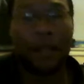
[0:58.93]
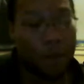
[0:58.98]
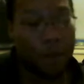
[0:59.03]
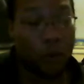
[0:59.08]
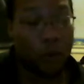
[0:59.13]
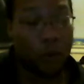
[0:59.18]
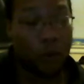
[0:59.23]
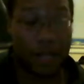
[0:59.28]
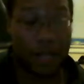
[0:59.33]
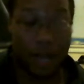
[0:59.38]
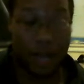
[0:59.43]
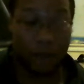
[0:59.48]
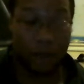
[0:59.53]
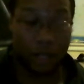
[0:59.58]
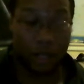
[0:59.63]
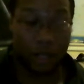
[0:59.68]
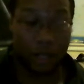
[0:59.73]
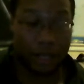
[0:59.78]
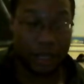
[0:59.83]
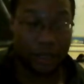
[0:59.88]
let me run down
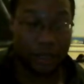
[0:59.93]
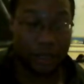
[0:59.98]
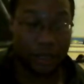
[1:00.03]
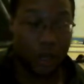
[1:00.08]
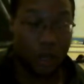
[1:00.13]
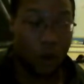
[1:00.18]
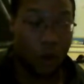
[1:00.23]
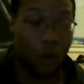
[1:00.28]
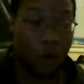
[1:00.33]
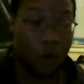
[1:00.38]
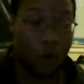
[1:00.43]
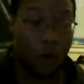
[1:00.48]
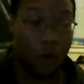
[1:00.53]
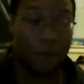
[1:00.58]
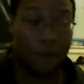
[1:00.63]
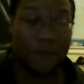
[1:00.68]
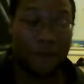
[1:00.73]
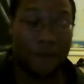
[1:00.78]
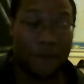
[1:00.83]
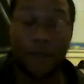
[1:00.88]
the list. So
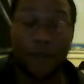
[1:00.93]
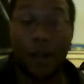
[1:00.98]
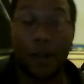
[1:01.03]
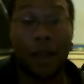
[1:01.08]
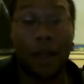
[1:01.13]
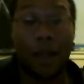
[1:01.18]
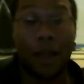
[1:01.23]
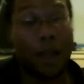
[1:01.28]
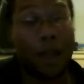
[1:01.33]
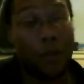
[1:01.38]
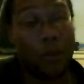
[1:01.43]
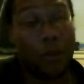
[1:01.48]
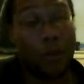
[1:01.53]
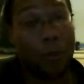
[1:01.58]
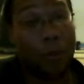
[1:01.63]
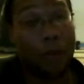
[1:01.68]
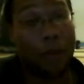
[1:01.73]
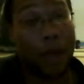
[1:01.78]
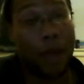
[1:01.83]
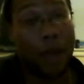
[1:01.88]

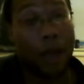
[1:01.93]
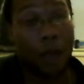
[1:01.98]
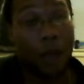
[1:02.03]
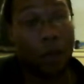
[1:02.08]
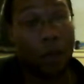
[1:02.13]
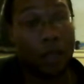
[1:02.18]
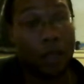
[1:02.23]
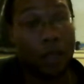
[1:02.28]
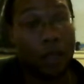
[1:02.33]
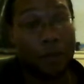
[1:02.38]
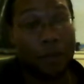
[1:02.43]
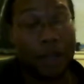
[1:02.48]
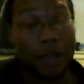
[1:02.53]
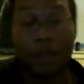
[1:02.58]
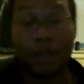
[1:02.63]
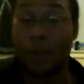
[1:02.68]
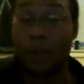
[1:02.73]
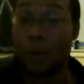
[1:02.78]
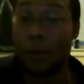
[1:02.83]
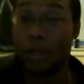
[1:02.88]
I will
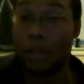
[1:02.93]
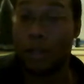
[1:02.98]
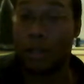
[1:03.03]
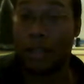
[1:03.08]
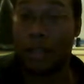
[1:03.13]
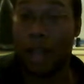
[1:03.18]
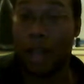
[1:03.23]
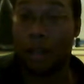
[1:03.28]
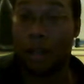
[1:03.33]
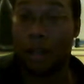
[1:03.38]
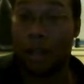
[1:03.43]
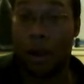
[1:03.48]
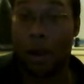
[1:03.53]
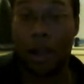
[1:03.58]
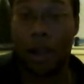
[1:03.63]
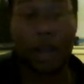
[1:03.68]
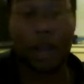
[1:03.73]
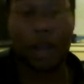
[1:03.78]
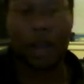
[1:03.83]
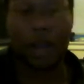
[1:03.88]
admit there was a salad bar and